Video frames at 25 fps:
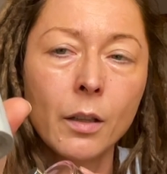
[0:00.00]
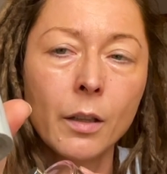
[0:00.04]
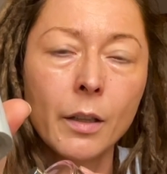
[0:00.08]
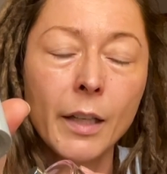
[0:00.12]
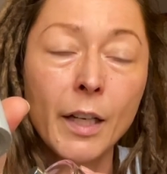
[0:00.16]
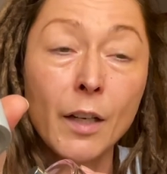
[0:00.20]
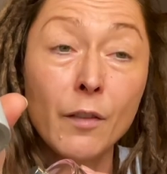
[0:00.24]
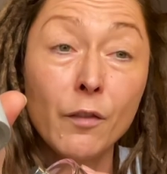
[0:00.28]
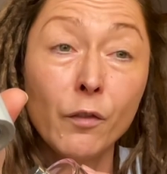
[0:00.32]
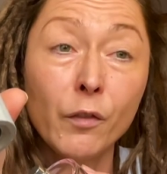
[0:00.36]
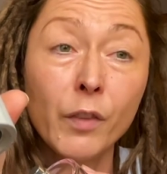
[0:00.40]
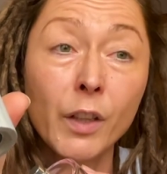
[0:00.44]

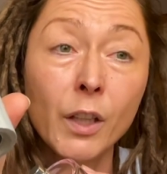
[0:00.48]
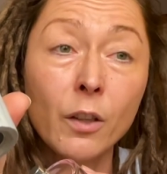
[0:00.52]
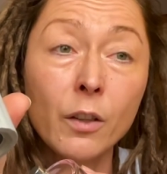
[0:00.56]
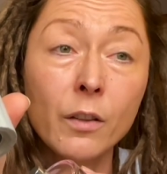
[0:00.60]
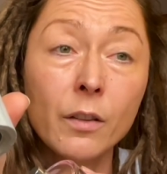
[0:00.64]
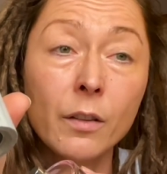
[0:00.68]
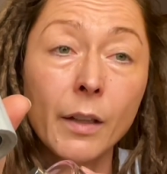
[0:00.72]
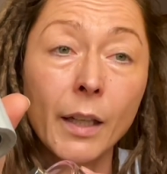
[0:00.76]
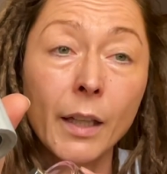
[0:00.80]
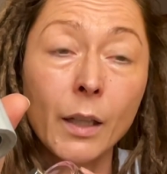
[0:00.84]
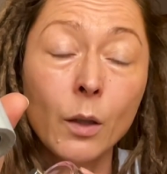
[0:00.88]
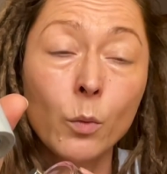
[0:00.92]
It
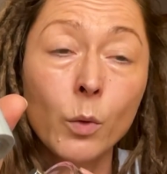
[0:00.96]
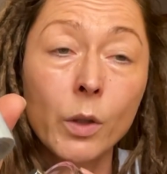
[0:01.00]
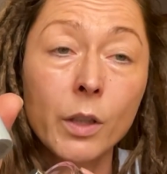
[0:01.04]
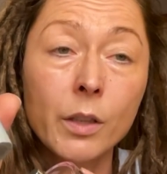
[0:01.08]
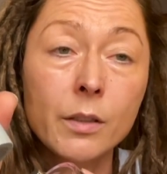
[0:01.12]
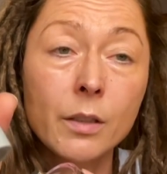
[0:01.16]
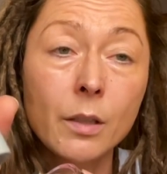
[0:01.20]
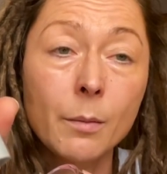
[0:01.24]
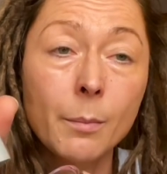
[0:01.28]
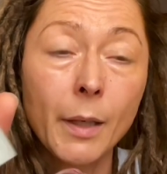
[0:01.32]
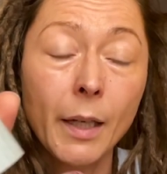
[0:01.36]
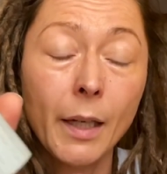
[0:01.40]
feels like wood
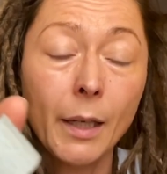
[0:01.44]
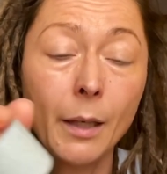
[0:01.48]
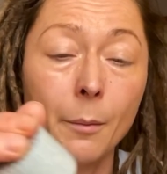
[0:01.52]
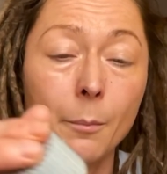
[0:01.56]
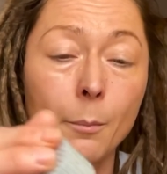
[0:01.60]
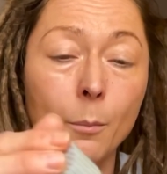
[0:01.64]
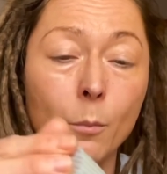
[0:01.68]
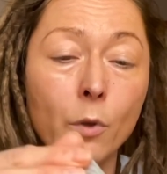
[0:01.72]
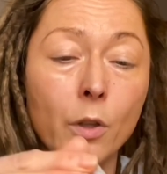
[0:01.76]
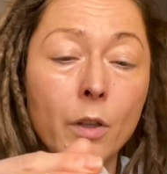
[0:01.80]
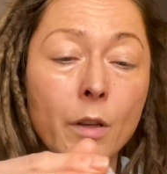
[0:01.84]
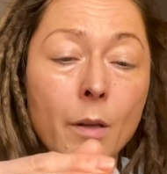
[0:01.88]
to me
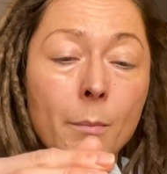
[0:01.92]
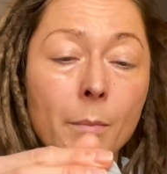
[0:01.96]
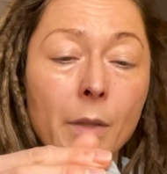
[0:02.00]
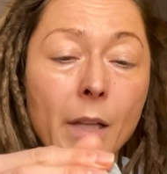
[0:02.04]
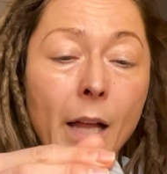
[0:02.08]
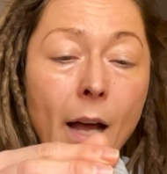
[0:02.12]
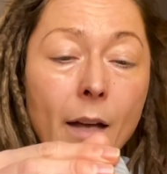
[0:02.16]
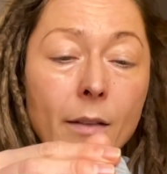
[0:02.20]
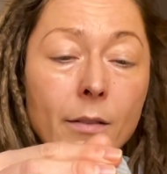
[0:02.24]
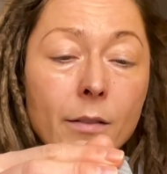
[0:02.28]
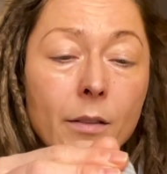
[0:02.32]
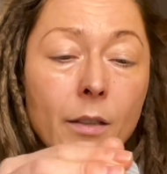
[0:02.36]
more than
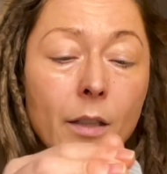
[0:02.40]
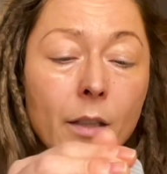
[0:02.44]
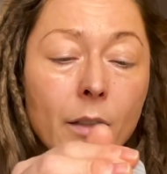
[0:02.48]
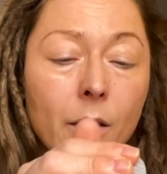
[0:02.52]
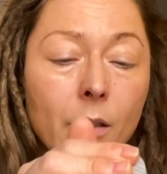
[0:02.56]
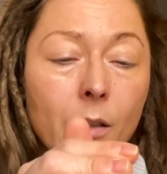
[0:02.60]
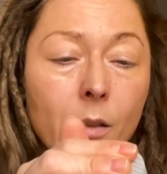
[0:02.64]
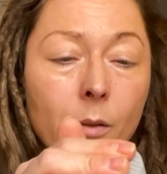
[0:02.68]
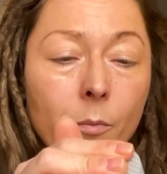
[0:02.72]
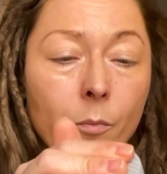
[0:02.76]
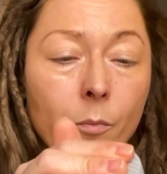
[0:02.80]
plastic.